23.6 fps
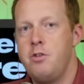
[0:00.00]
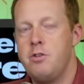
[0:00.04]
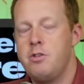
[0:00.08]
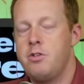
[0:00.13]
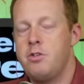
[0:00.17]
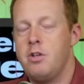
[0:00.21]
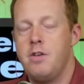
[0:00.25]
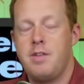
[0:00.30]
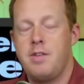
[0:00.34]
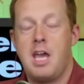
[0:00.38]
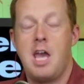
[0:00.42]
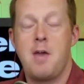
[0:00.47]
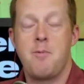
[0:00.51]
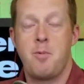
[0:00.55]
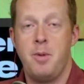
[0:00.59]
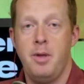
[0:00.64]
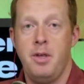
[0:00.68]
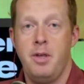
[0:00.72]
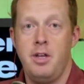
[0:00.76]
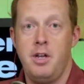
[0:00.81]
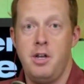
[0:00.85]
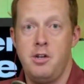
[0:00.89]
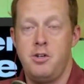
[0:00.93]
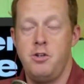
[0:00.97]
have you still have the
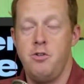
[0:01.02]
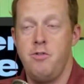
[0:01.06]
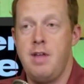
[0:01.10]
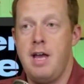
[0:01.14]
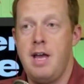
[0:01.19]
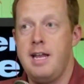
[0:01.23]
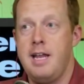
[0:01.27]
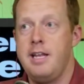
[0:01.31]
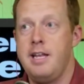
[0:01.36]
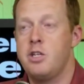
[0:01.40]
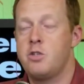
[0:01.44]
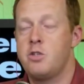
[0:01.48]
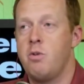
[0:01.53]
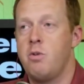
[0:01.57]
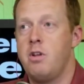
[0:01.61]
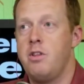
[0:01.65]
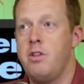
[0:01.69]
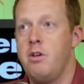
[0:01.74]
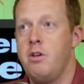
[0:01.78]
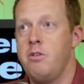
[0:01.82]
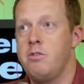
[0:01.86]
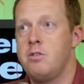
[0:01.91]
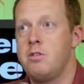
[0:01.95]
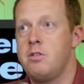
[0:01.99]
capability to do that, and it's one
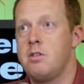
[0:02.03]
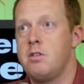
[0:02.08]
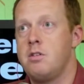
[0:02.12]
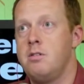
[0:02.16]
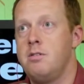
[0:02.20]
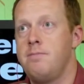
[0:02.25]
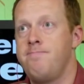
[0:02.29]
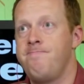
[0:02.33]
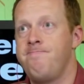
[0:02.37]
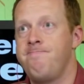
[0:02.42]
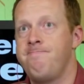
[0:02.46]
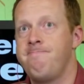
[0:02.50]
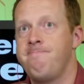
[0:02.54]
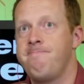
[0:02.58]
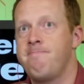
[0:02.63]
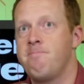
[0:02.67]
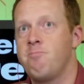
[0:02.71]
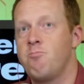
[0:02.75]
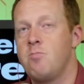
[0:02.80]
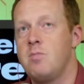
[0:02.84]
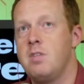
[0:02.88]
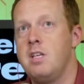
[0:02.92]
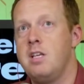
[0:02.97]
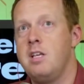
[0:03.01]
of those,
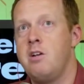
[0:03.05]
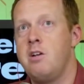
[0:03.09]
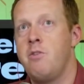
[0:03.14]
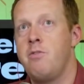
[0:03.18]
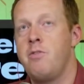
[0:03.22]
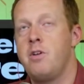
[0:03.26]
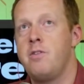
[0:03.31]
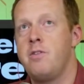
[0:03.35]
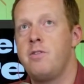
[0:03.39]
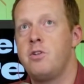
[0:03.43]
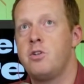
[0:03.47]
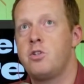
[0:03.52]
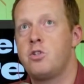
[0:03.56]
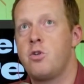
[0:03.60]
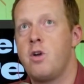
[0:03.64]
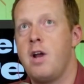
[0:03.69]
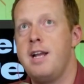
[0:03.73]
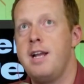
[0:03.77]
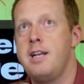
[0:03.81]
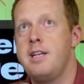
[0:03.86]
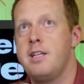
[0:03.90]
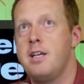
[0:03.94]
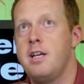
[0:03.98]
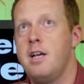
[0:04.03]
you know, th- they're
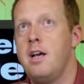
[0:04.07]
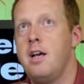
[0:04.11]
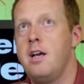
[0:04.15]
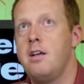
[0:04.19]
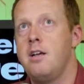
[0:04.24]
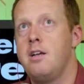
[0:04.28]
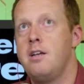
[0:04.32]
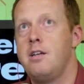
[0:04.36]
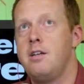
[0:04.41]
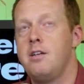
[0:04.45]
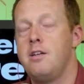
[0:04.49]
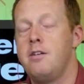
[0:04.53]
trying to